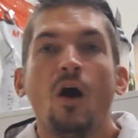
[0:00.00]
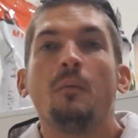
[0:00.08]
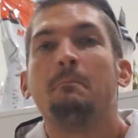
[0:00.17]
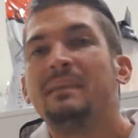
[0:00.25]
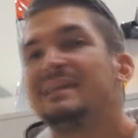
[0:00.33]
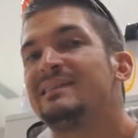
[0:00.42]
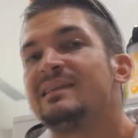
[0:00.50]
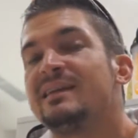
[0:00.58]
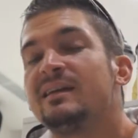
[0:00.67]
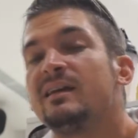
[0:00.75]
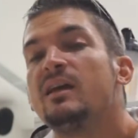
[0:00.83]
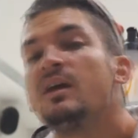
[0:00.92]
are
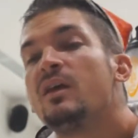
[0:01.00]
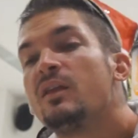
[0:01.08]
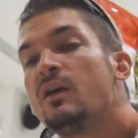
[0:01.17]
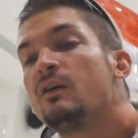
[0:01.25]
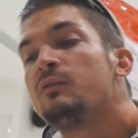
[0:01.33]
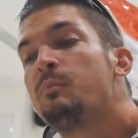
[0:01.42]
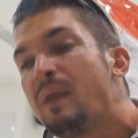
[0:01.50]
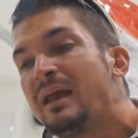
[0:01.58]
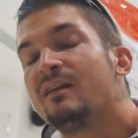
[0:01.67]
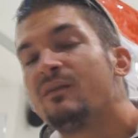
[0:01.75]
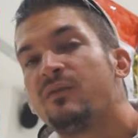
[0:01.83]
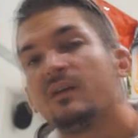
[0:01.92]
missing those
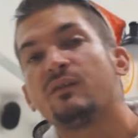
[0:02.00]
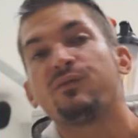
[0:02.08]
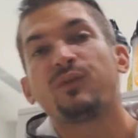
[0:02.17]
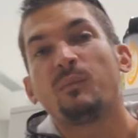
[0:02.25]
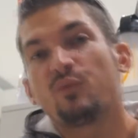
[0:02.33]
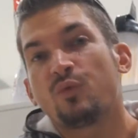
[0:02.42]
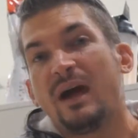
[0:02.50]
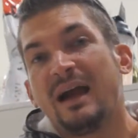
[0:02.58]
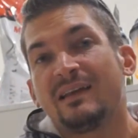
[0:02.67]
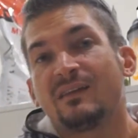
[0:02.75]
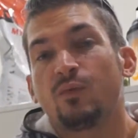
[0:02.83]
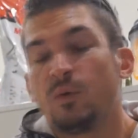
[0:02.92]
benefits from
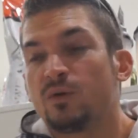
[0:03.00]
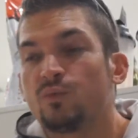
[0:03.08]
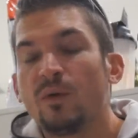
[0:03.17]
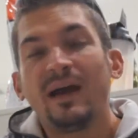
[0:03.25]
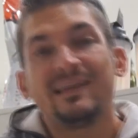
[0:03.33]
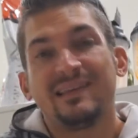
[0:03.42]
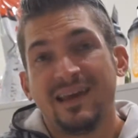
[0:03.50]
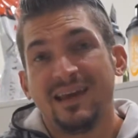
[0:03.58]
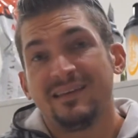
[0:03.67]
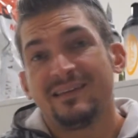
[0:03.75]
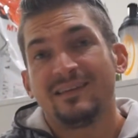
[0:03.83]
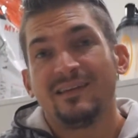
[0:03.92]
rice. What rice
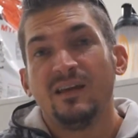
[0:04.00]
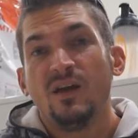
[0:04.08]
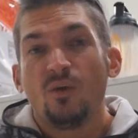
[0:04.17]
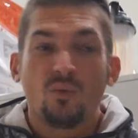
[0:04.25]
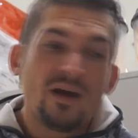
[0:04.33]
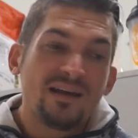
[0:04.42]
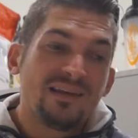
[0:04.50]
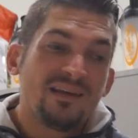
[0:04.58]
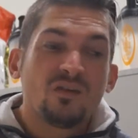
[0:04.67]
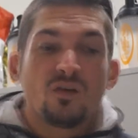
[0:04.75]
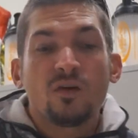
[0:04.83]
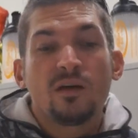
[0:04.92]
has. Rice
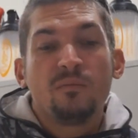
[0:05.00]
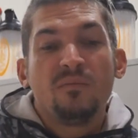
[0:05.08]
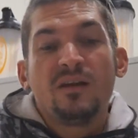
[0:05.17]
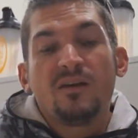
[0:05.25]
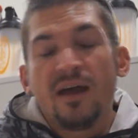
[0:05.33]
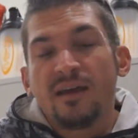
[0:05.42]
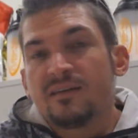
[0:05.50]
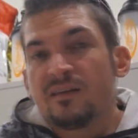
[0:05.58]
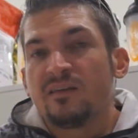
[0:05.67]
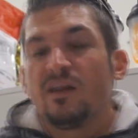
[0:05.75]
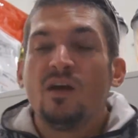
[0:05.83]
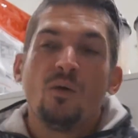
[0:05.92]
has certain amino
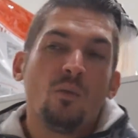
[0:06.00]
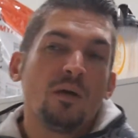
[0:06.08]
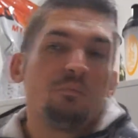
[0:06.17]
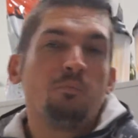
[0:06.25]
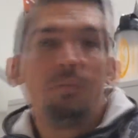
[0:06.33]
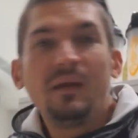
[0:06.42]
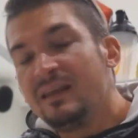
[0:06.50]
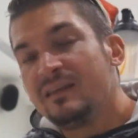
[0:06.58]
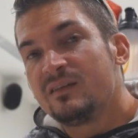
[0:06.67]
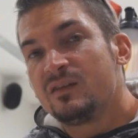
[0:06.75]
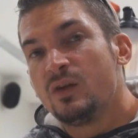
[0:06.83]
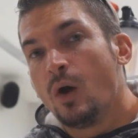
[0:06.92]
acids what
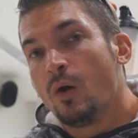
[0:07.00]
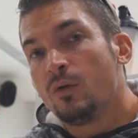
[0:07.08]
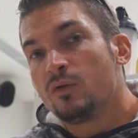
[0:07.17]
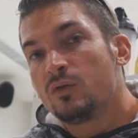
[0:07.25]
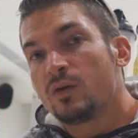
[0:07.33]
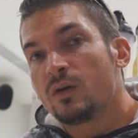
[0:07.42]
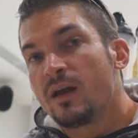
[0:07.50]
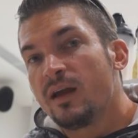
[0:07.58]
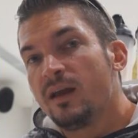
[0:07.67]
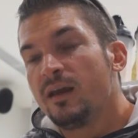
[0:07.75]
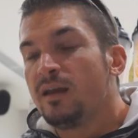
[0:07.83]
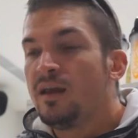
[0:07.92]
beans don't,
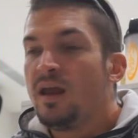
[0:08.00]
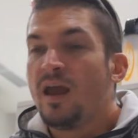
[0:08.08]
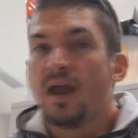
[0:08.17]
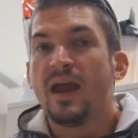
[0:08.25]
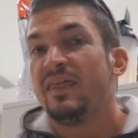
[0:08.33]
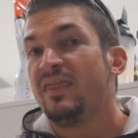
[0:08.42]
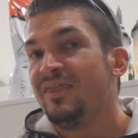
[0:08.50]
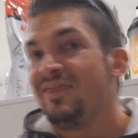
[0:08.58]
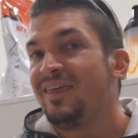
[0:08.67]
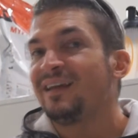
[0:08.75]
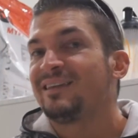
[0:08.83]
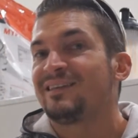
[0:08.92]
okay? And
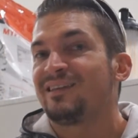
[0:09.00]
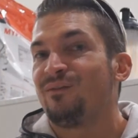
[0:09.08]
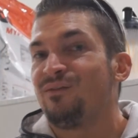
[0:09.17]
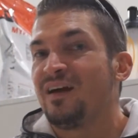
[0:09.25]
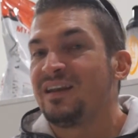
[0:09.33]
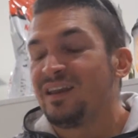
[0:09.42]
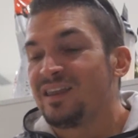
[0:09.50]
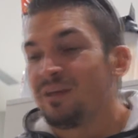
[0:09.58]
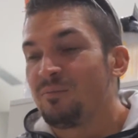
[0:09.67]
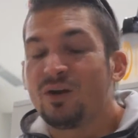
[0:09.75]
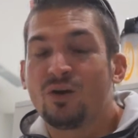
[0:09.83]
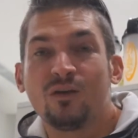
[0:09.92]
that's the funny
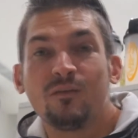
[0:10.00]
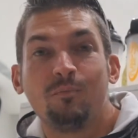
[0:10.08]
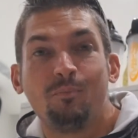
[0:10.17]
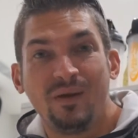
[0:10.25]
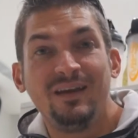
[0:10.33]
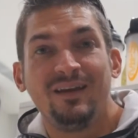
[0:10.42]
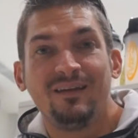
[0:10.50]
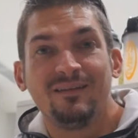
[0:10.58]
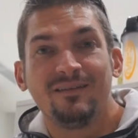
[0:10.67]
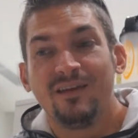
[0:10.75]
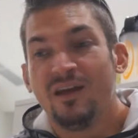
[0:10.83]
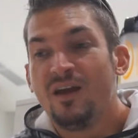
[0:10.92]
thing, because
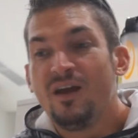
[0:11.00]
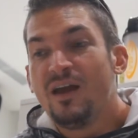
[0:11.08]
beans